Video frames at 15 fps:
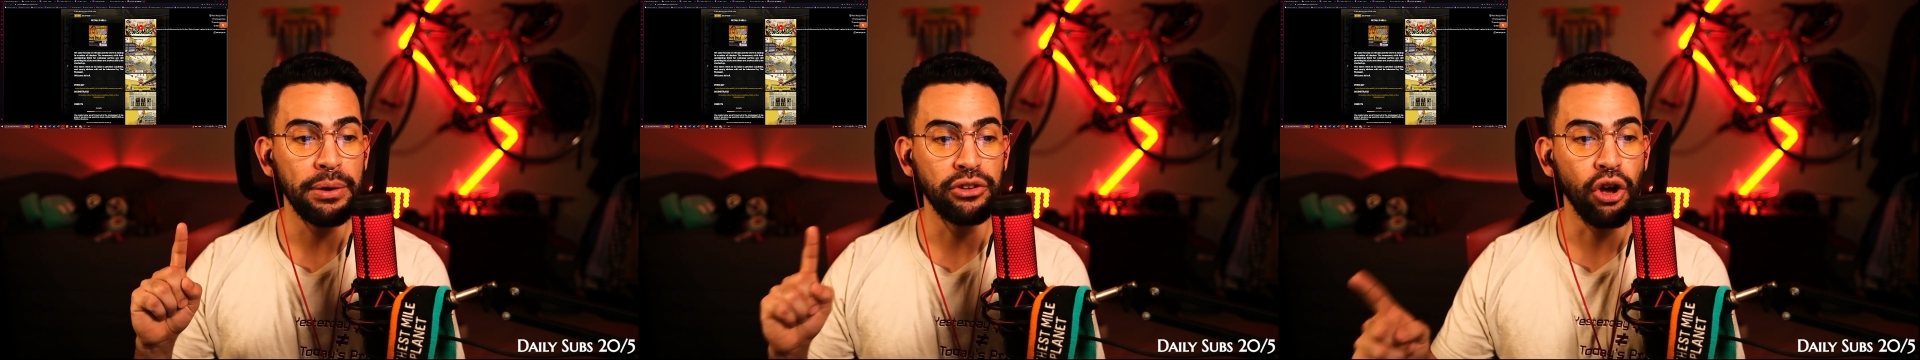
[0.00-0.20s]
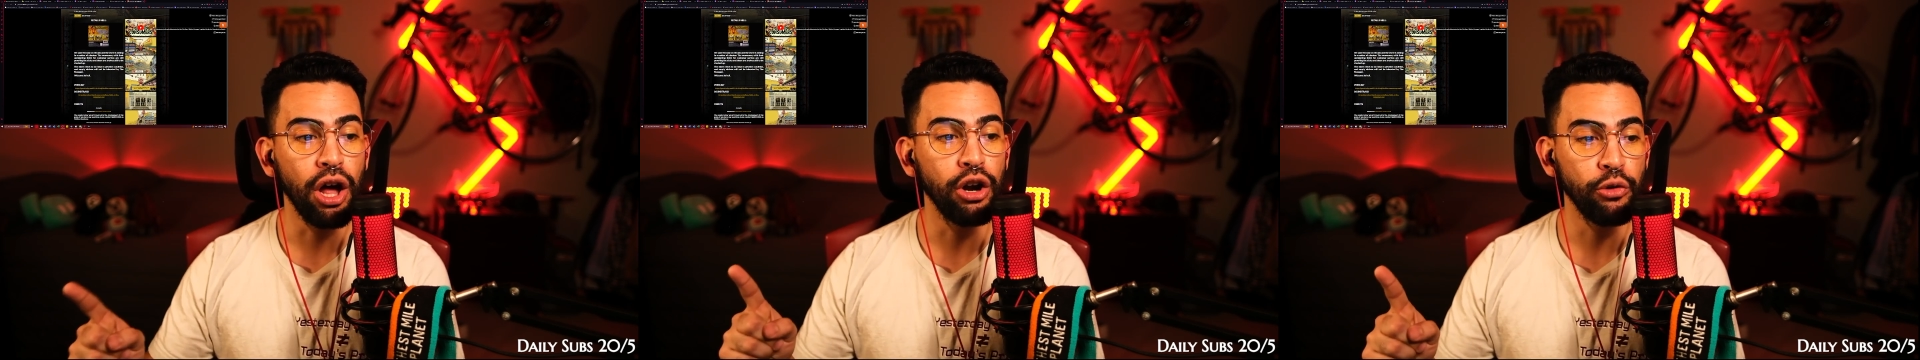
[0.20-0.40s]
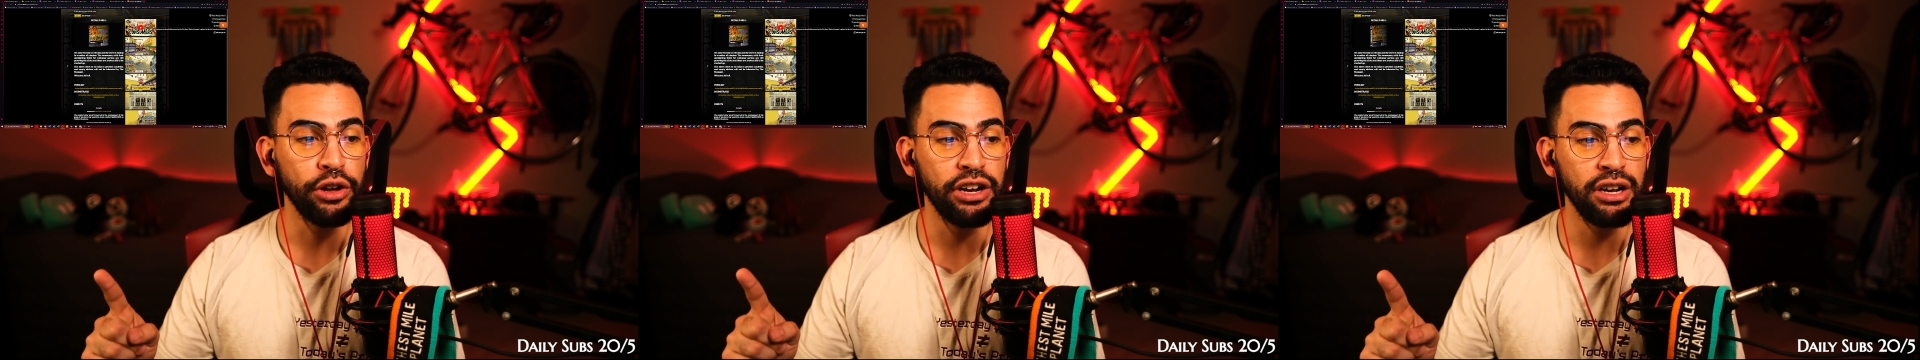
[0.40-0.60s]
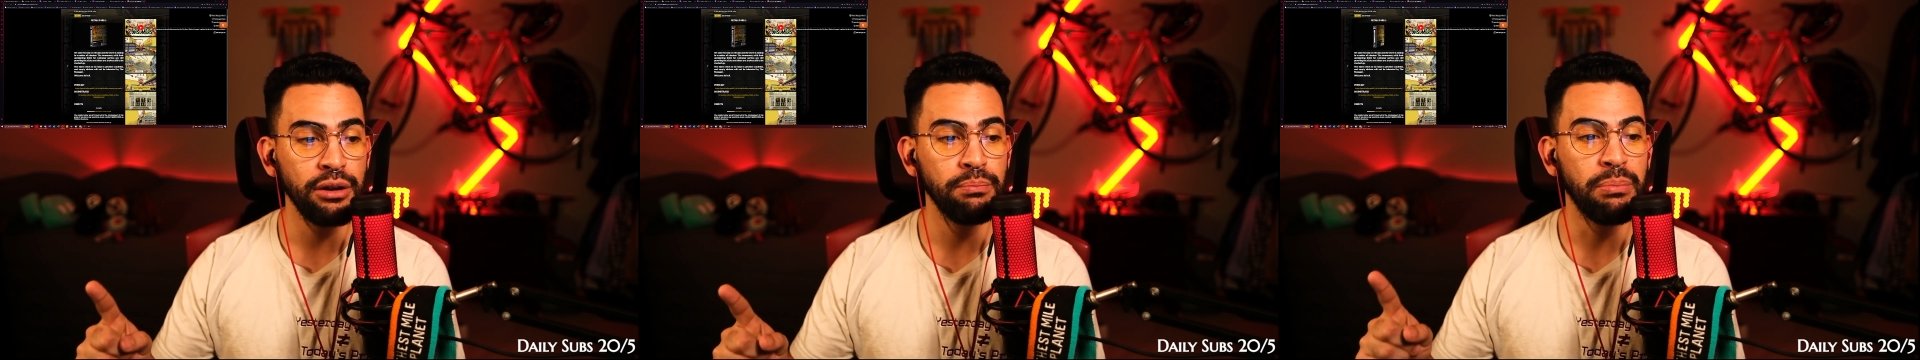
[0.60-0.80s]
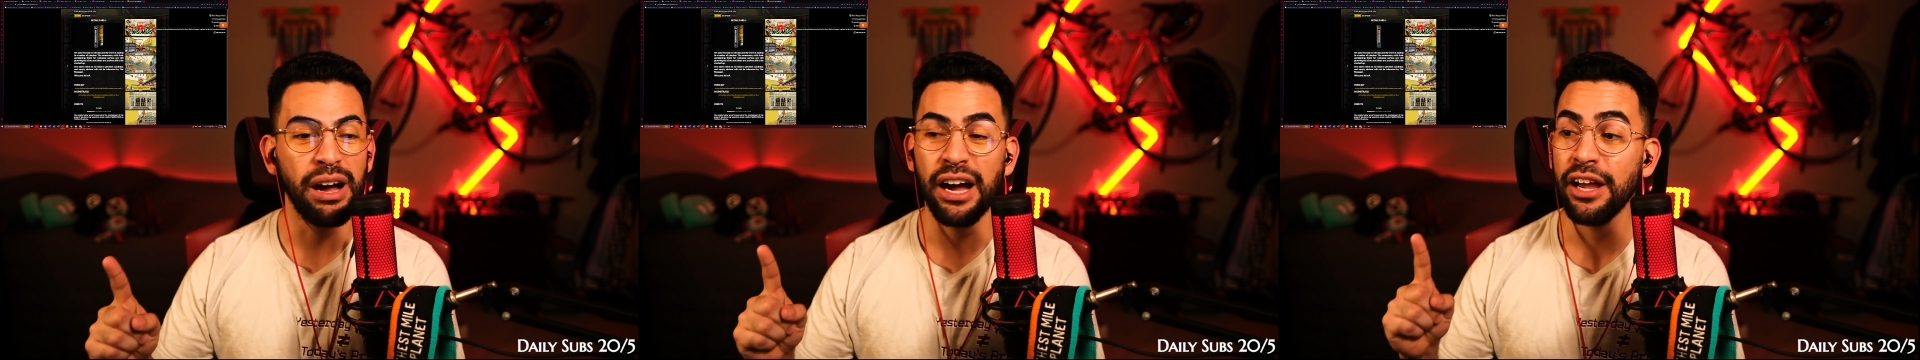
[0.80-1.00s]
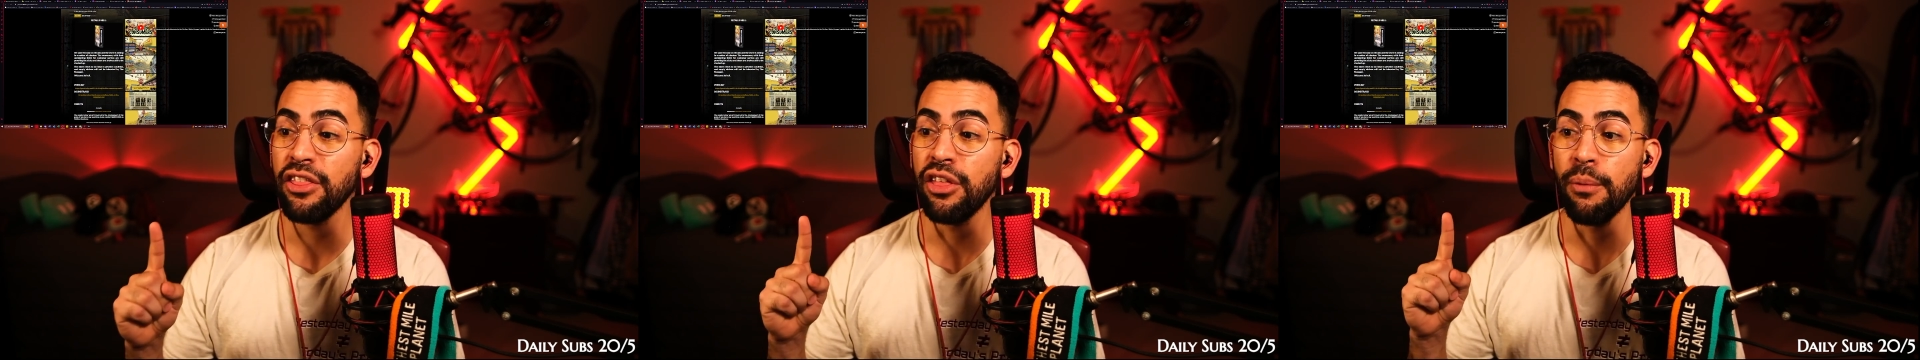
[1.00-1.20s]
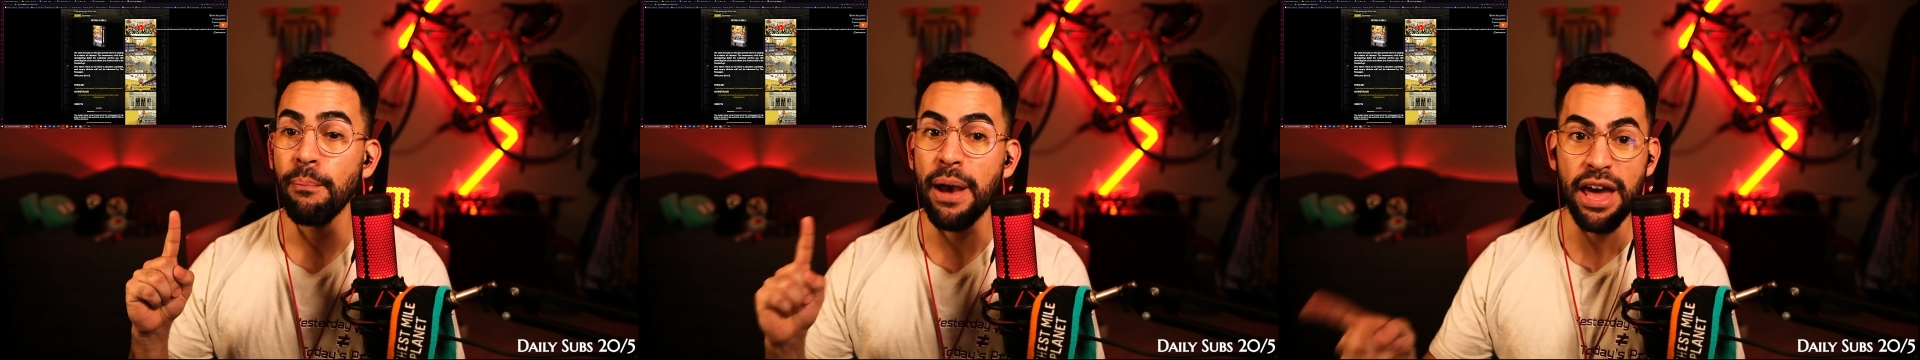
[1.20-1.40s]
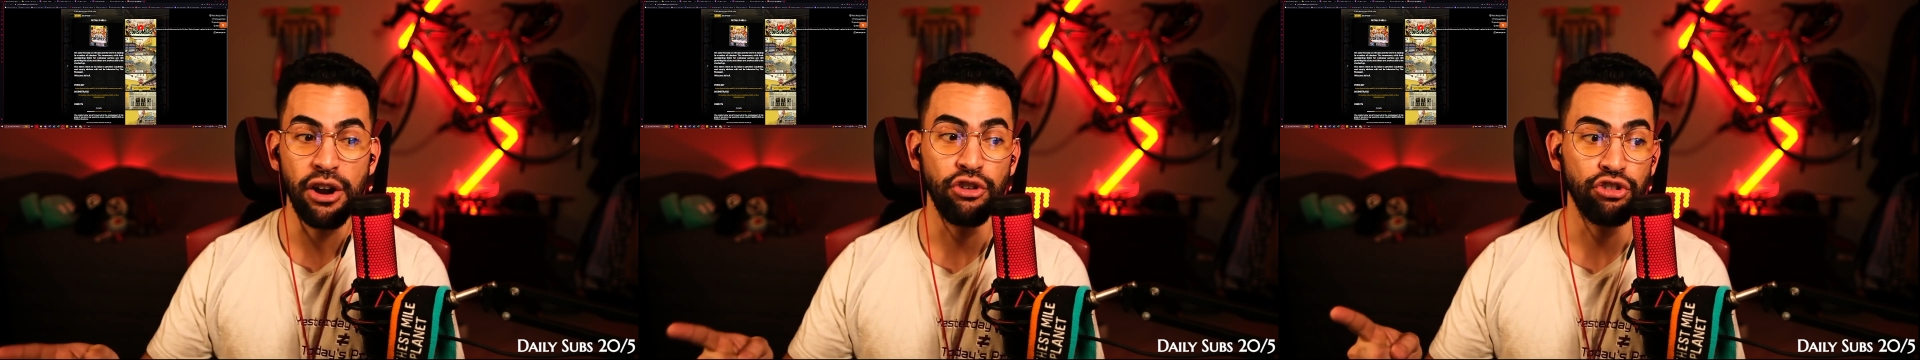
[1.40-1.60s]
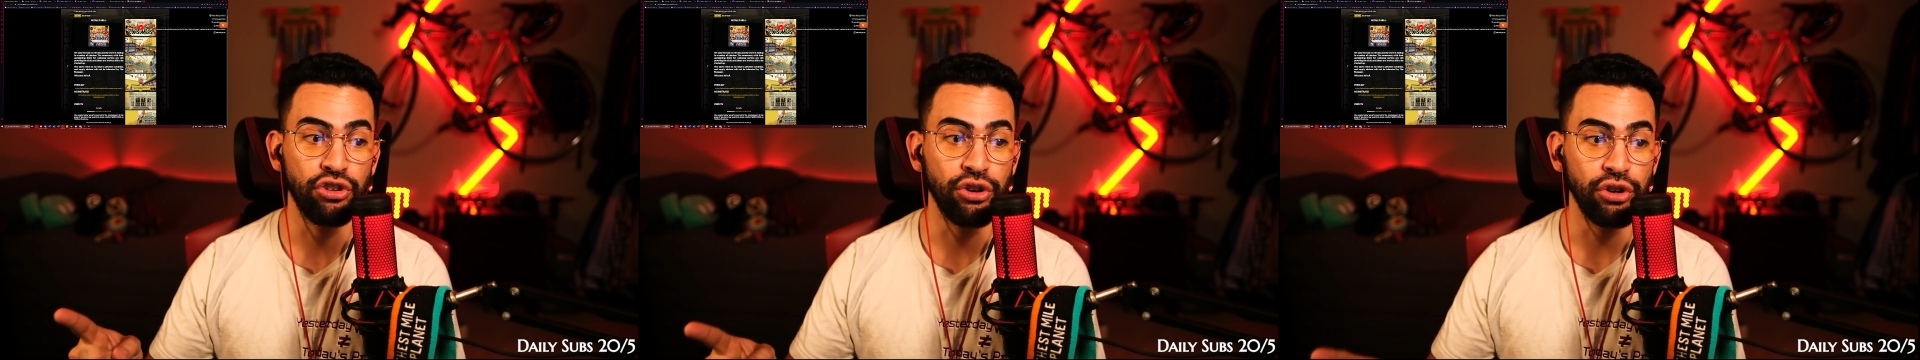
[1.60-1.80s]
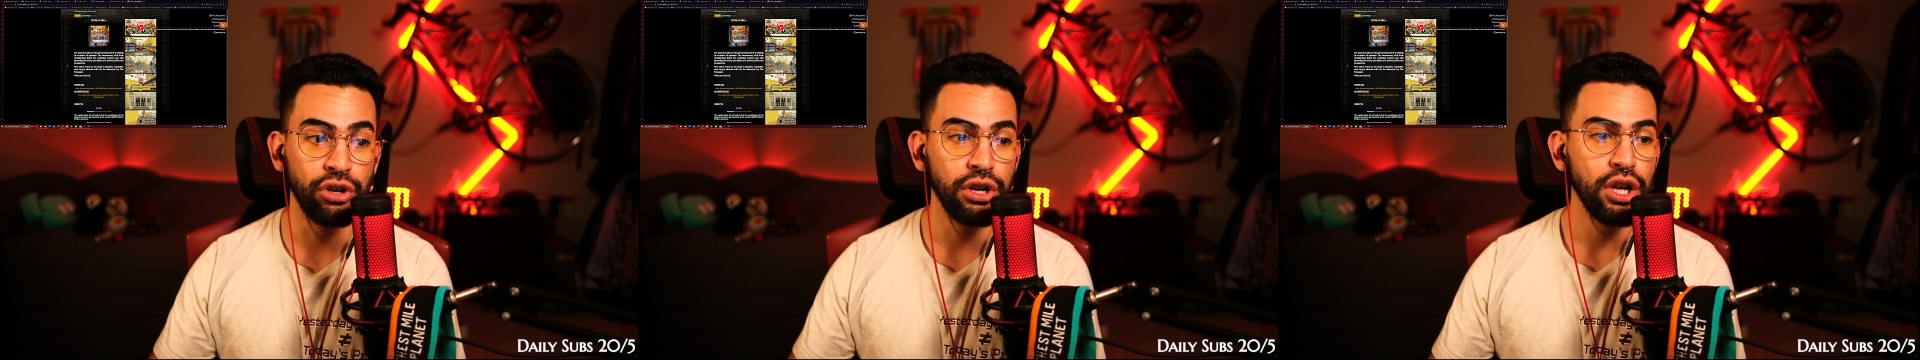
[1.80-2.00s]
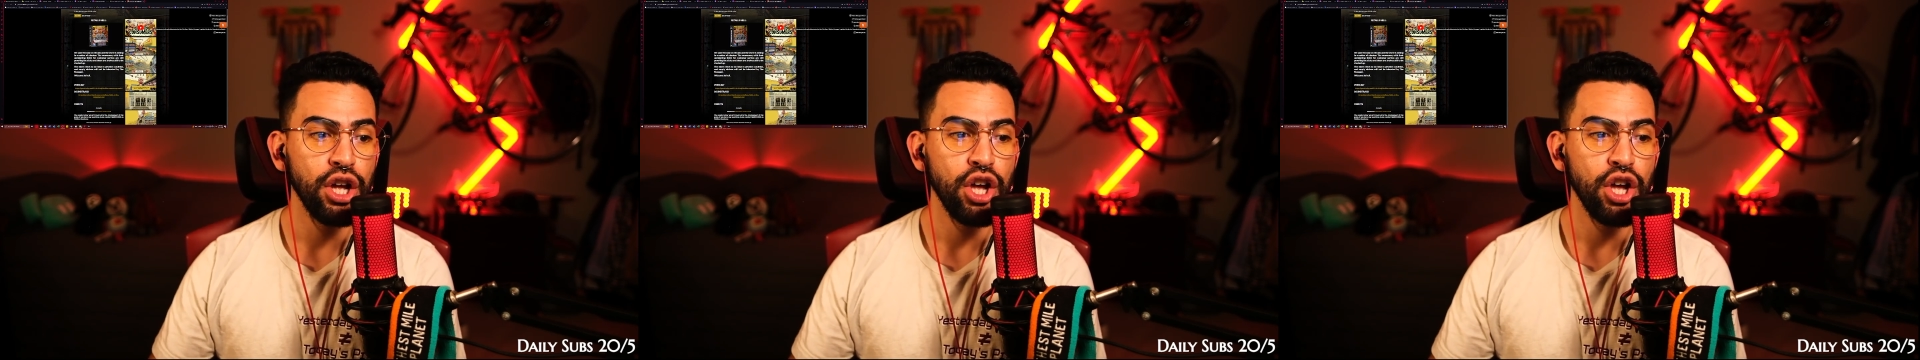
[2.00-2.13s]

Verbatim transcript: tolerated by the manager.